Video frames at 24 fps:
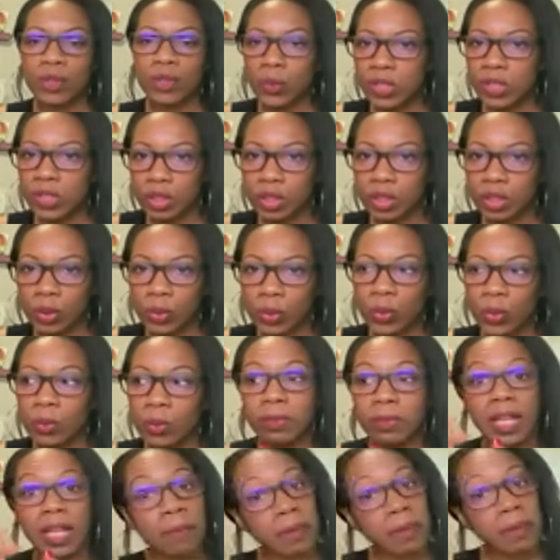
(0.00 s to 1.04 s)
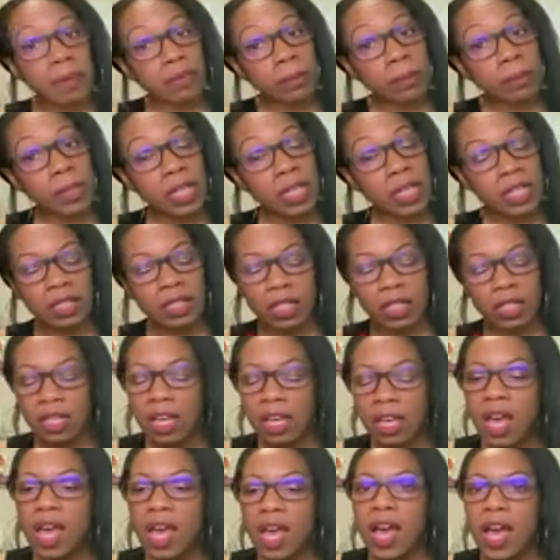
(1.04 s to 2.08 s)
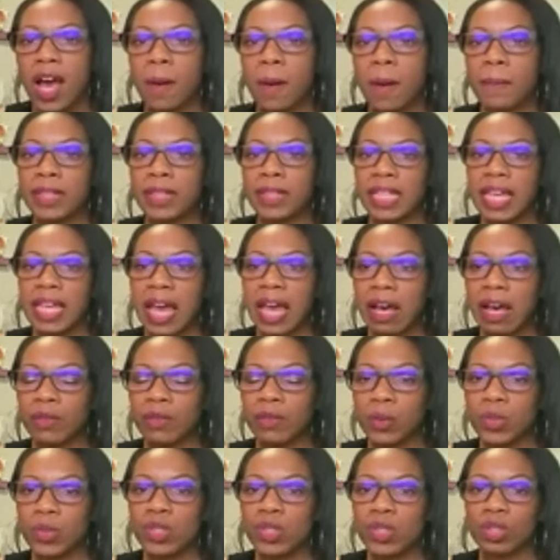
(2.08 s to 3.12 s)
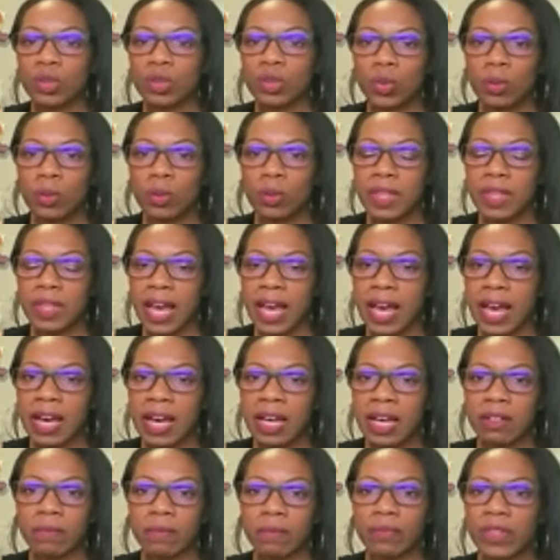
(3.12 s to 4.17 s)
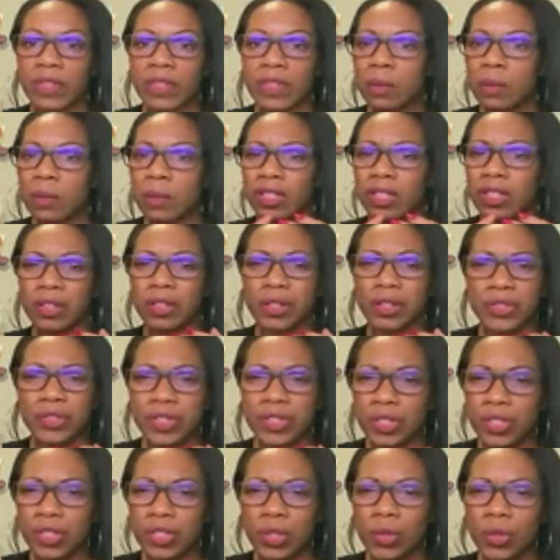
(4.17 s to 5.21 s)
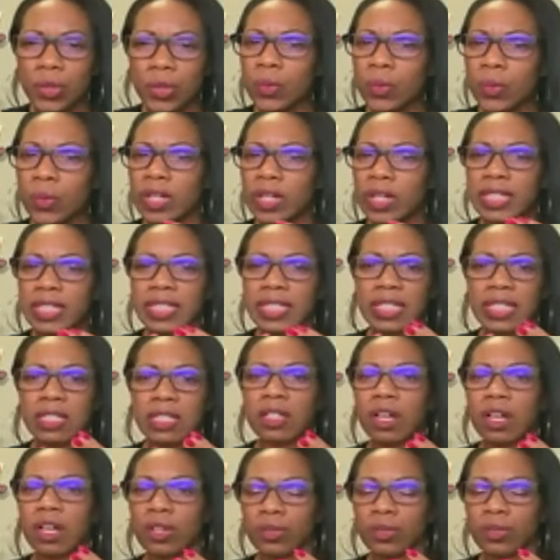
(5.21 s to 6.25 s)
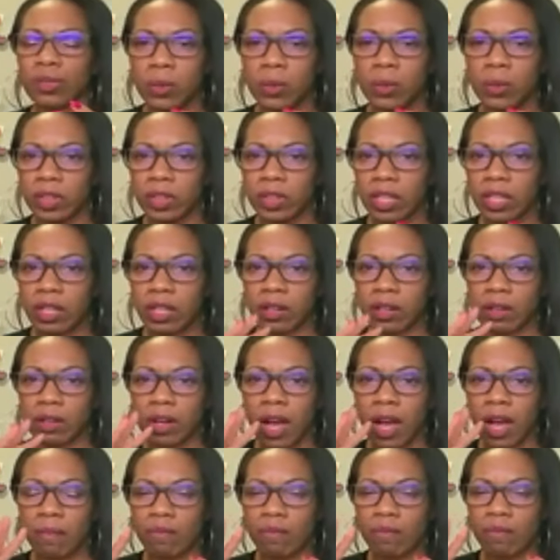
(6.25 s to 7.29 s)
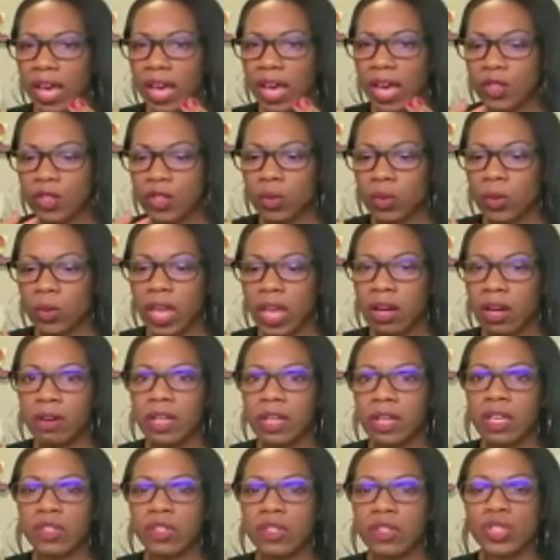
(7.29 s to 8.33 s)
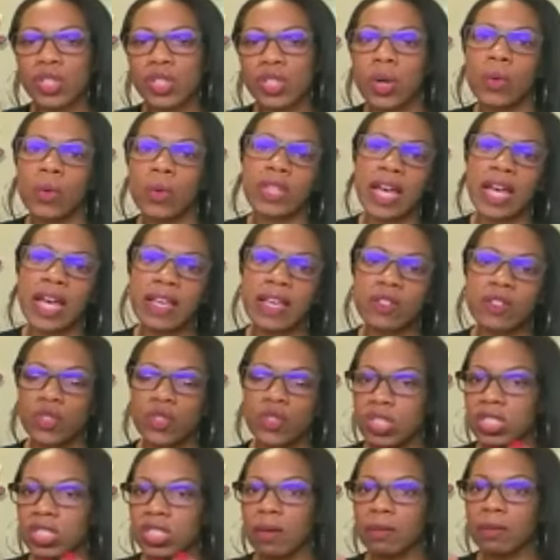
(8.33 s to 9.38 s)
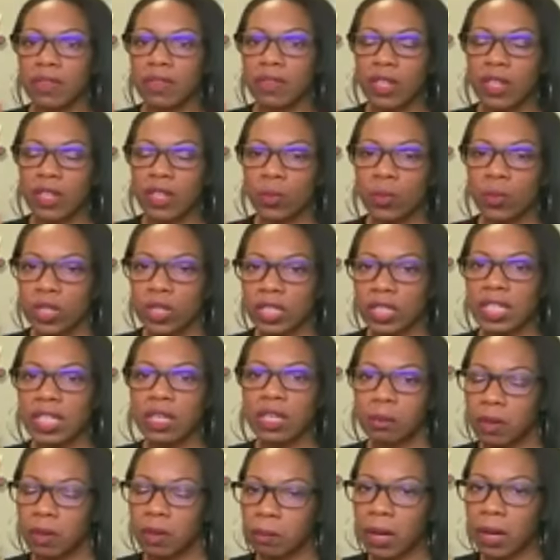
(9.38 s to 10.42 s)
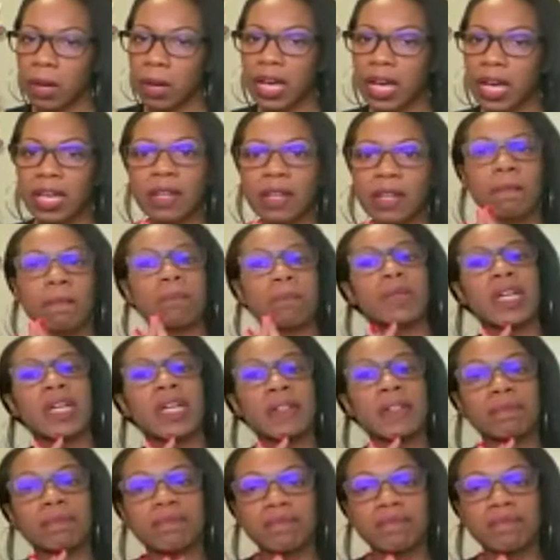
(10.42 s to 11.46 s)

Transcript: used a lube, not Bedroom Kandi, um, but they have used a lube that they were allergic to or it didn't agree with their um, vaginal area. So that is just something that you want to keep in mind. But